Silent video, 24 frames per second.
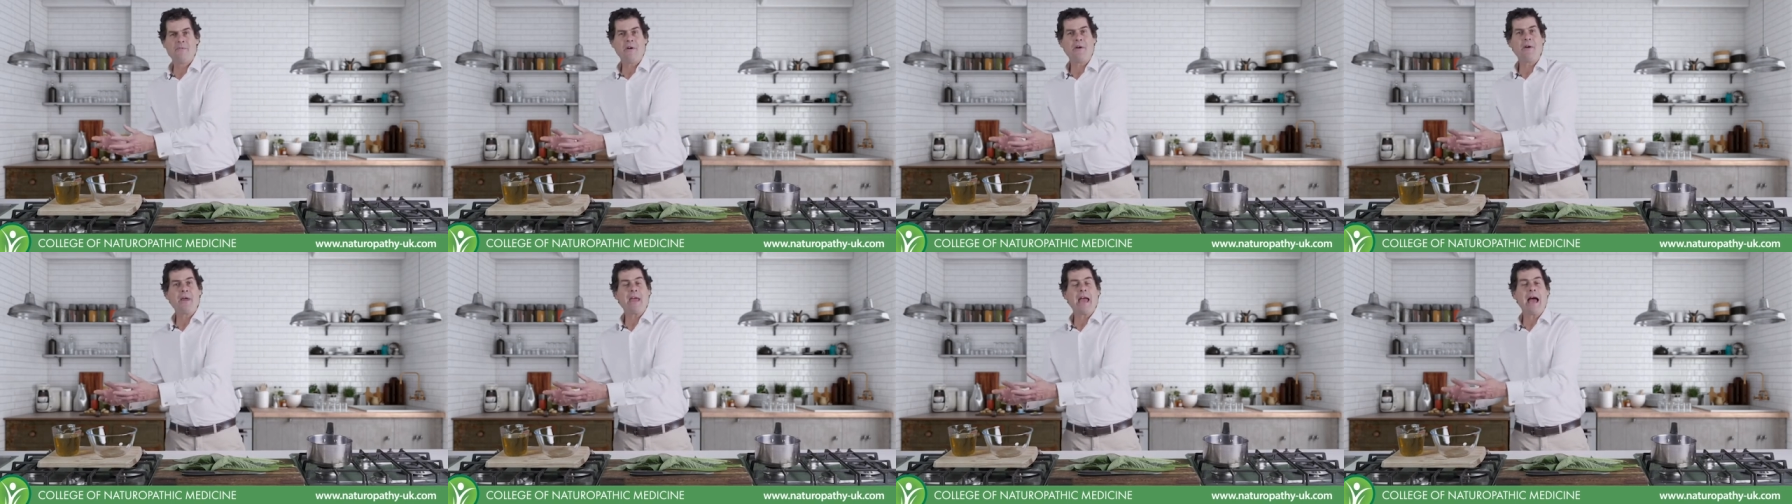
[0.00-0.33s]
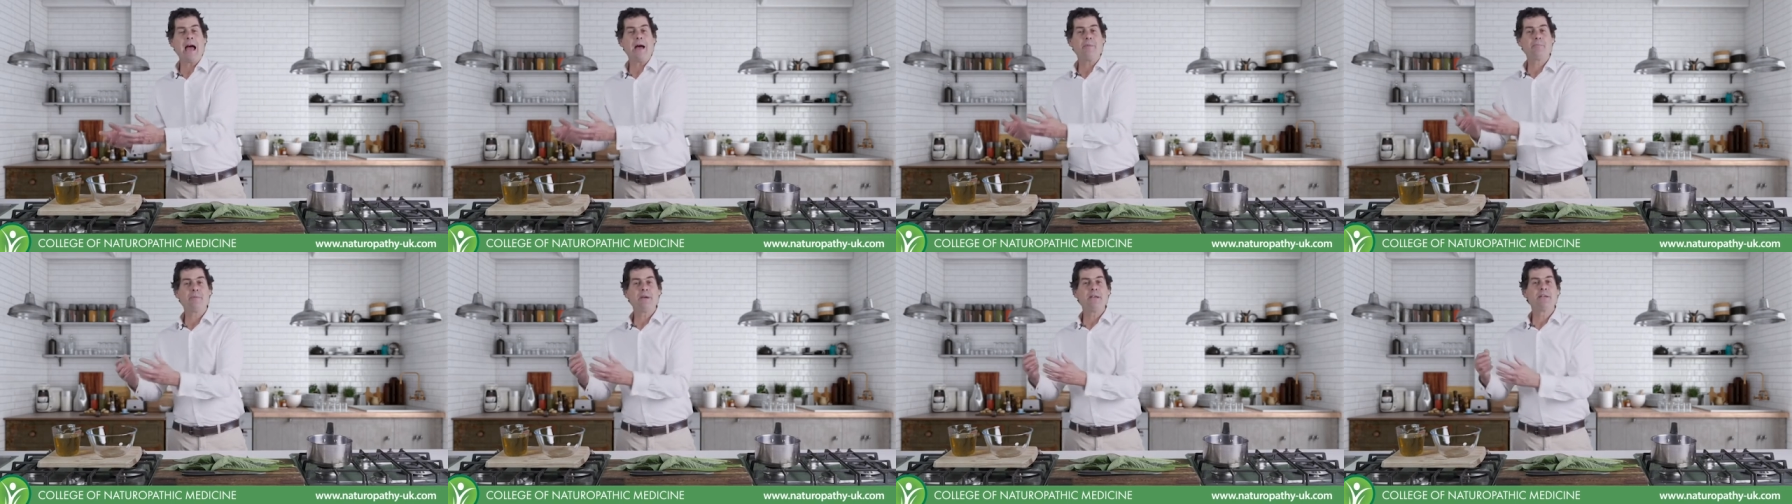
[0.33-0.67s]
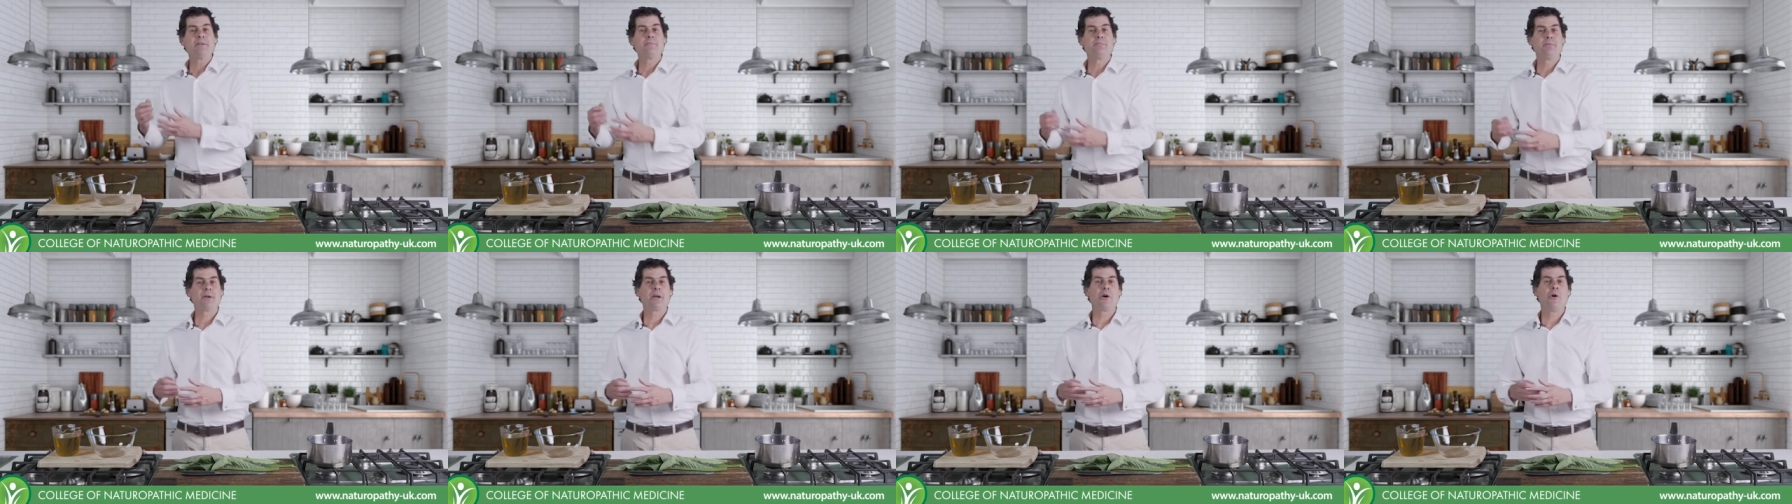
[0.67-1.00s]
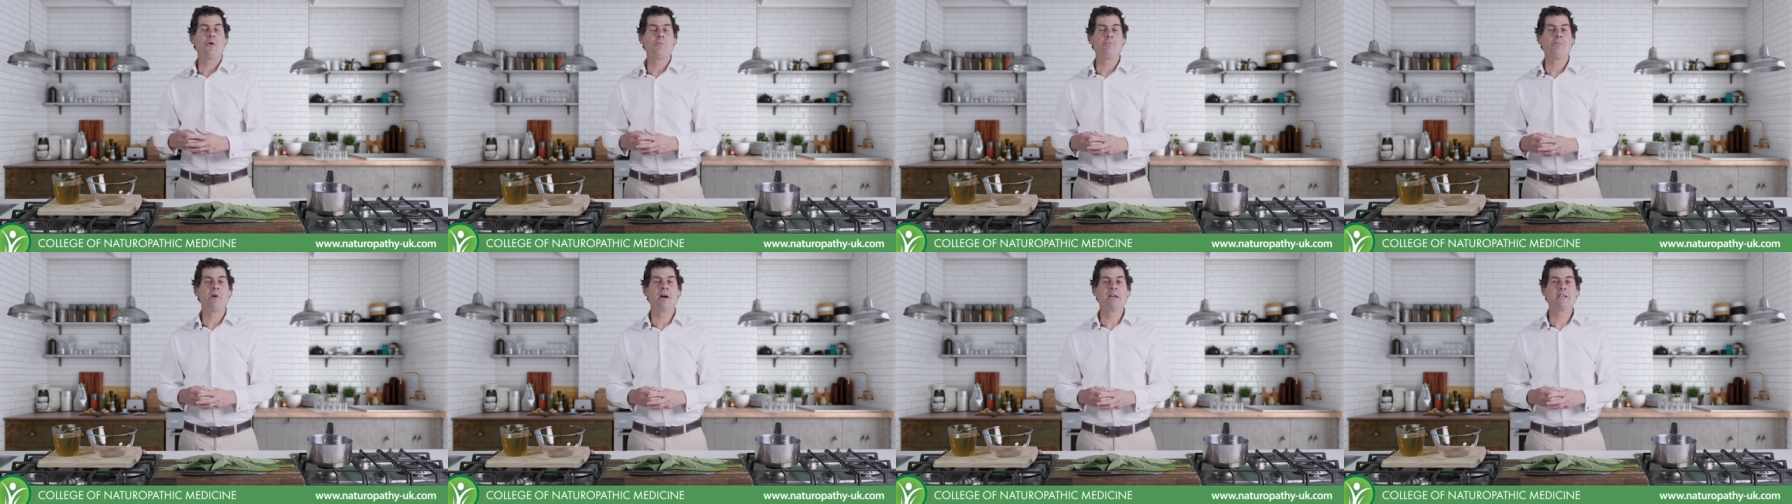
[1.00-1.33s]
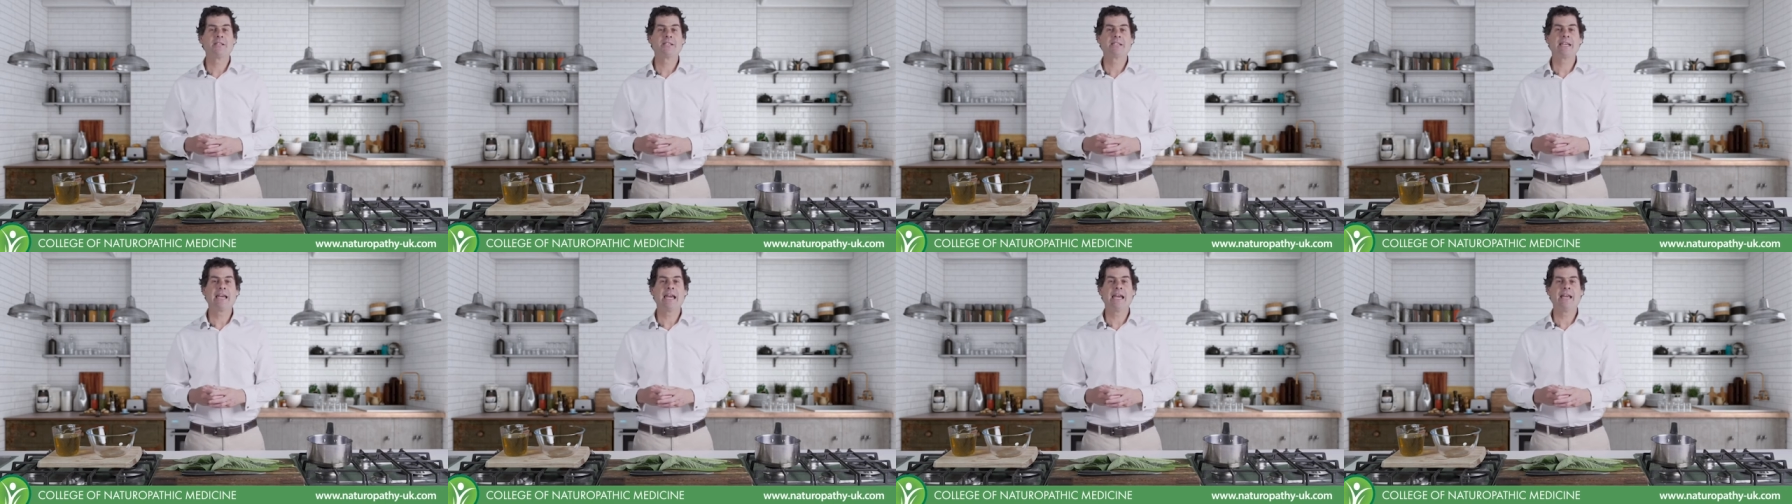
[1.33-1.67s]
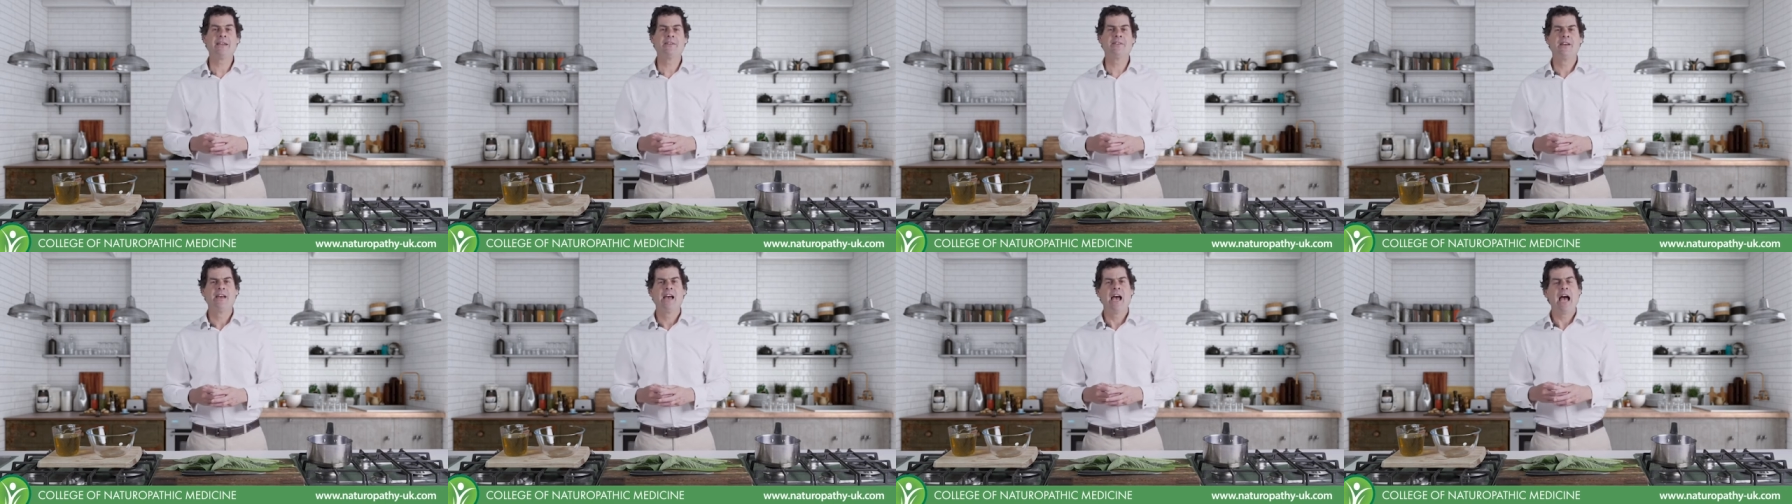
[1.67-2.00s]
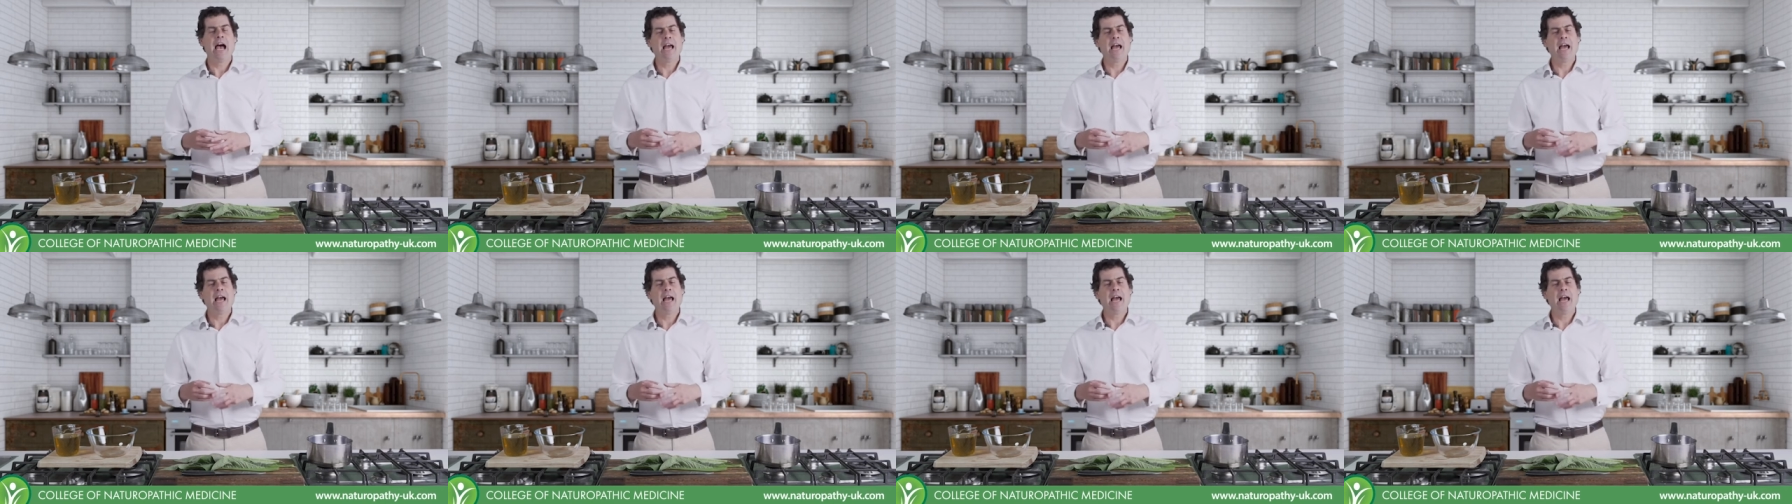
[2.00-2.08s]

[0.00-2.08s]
very happy to put it on my skin,